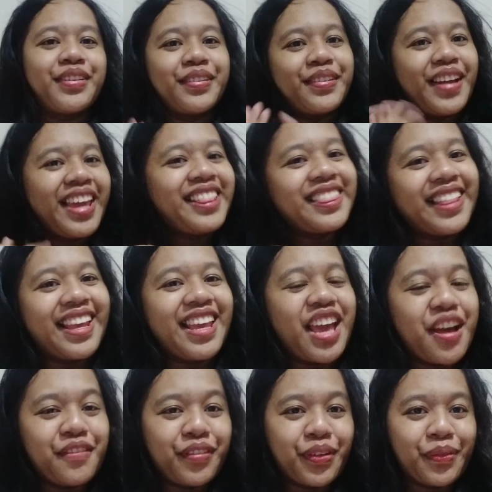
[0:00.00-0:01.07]
Great
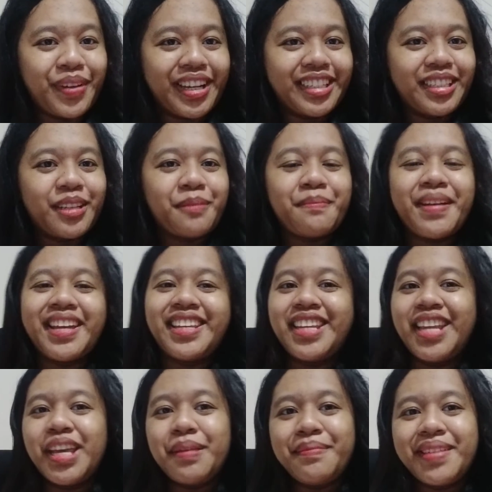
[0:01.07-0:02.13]
day everyone! My
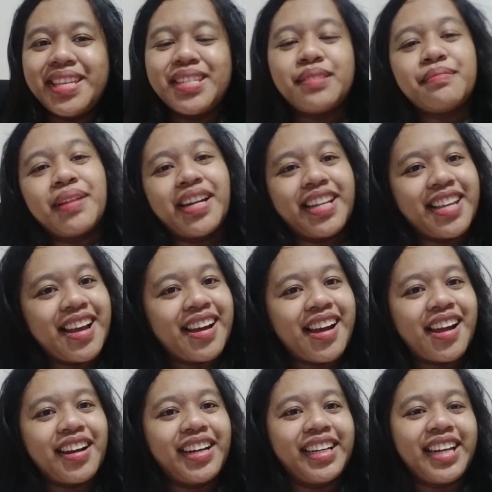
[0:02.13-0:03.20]
name is Maria
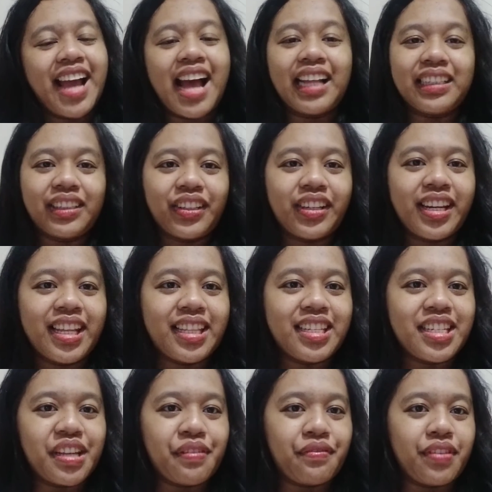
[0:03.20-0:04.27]
Karen
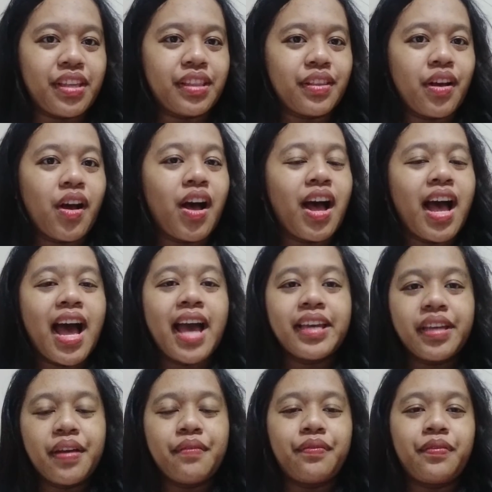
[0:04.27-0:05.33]
Antoinette J. Vito. I
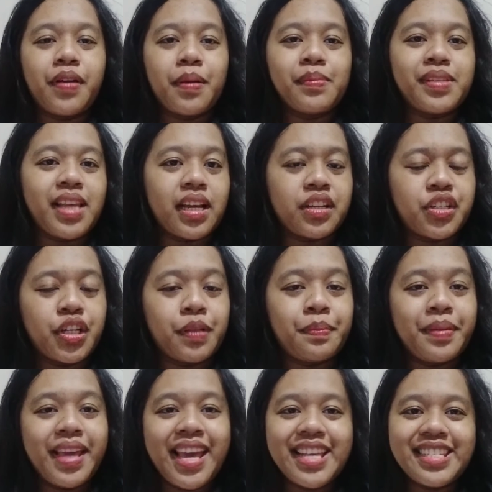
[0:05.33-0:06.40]
am from
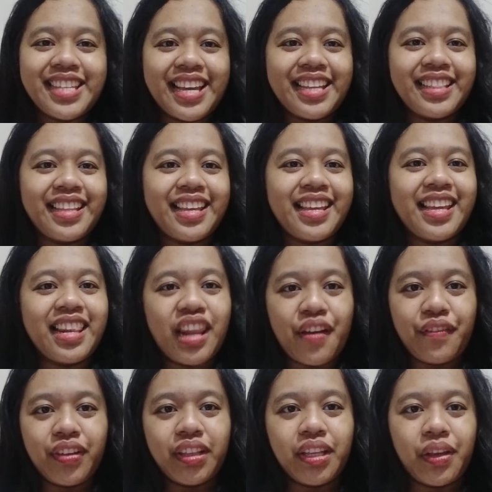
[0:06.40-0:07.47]
section BSIT
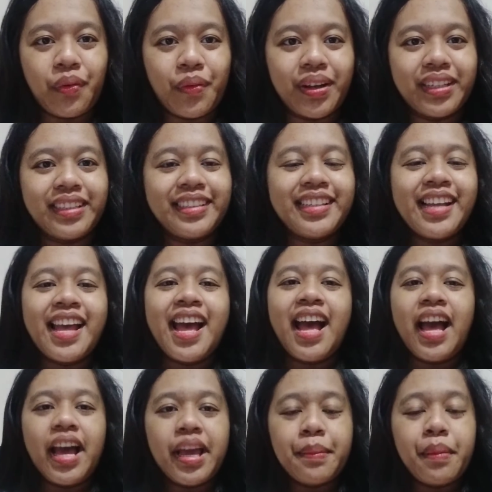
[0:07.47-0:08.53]
11E1.
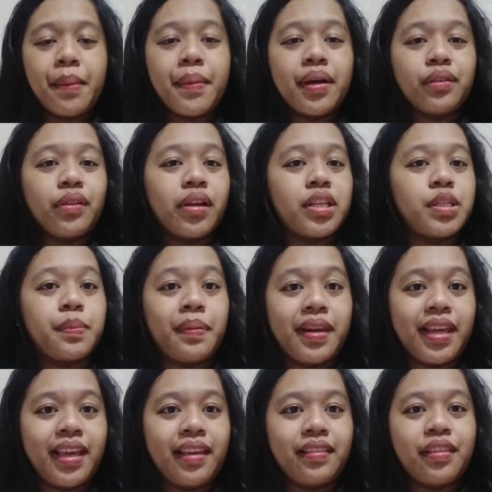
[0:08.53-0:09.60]
I am about to
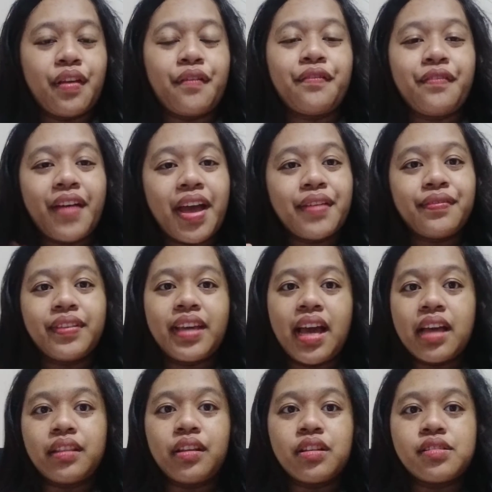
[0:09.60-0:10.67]
explain the 5
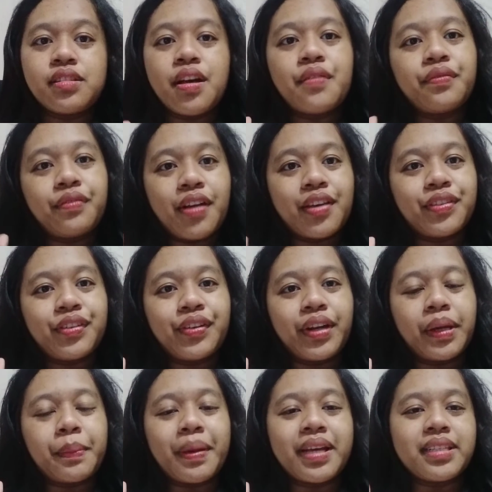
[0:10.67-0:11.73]
canons of
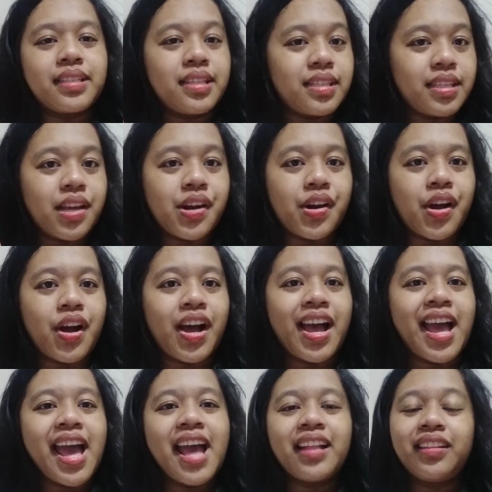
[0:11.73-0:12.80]
rhetoric by Cicero
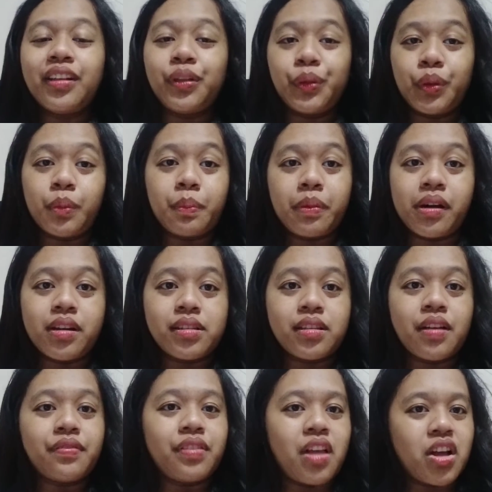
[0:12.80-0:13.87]
and the 2
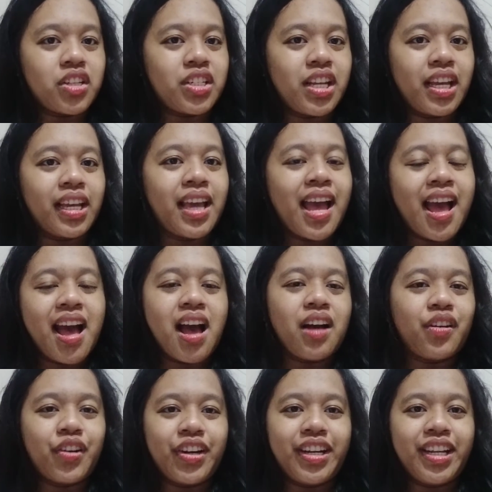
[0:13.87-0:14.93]
parts of logic
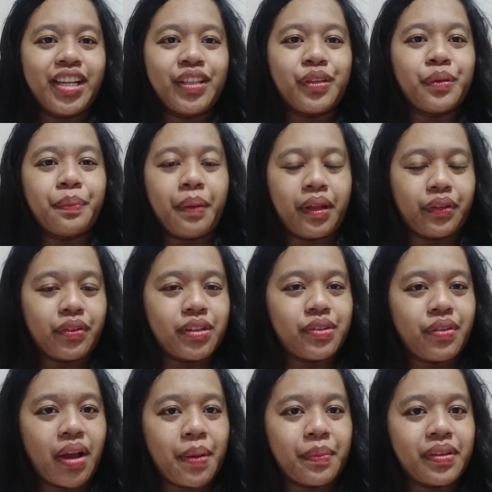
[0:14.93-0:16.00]
according to
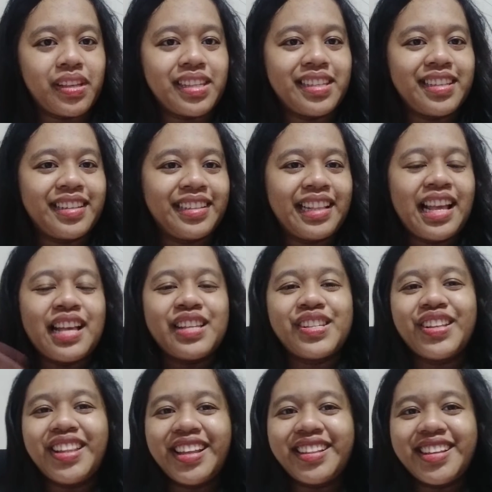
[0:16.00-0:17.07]
Petrus Ramus.
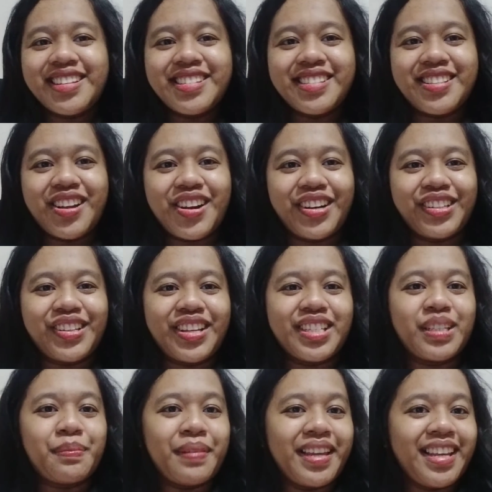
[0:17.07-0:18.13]
So let us start
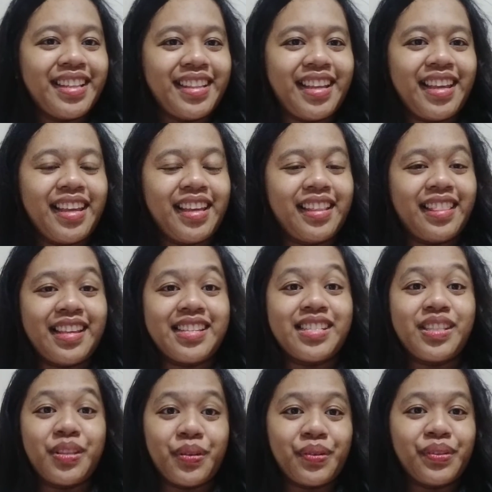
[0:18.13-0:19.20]
explaining
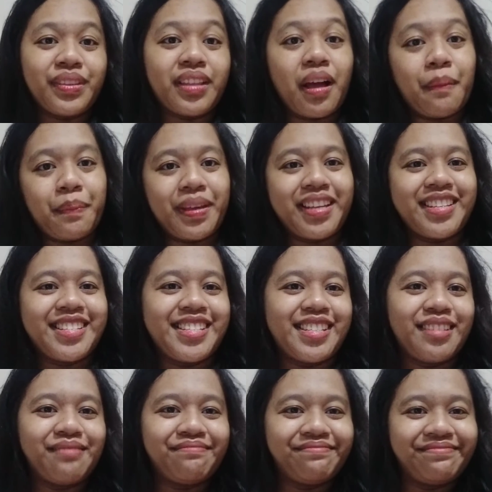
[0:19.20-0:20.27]
these 2
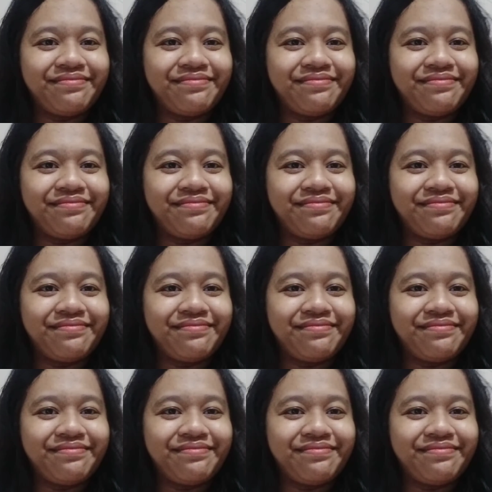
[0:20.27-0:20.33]
topics.